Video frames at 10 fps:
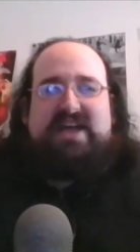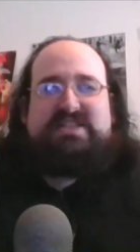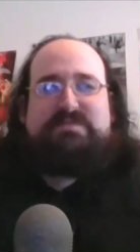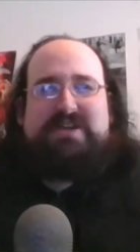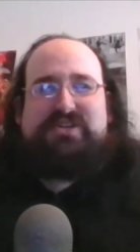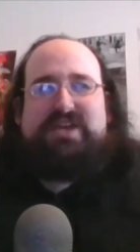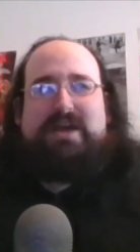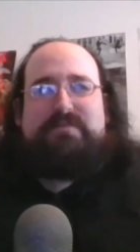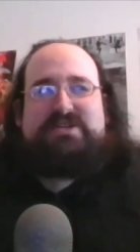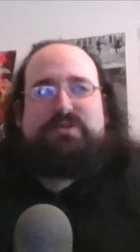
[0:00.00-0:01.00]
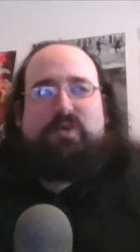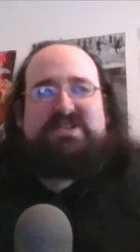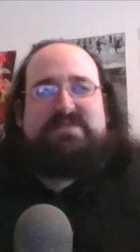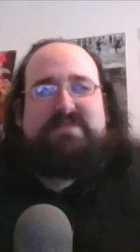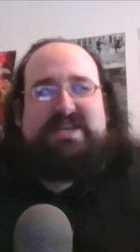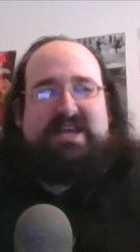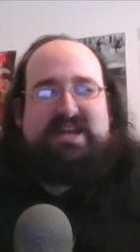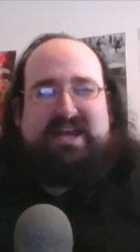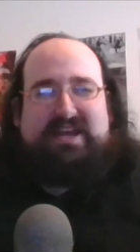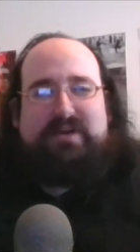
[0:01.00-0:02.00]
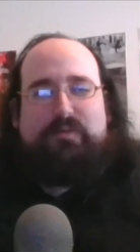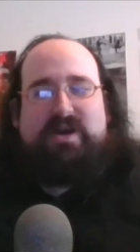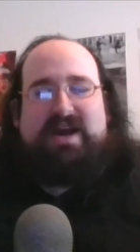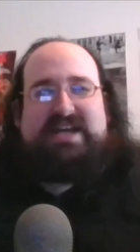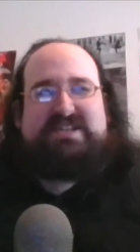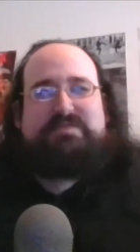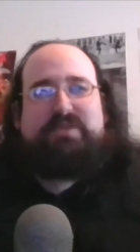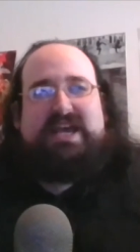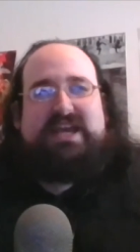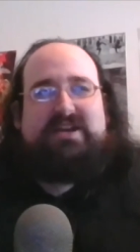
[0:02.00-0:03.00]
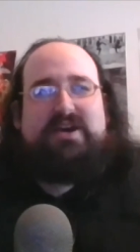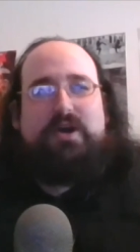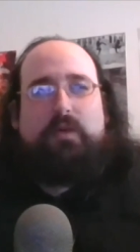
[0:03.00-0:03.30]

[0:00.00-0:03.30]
especially a bit towards the beginning where I explain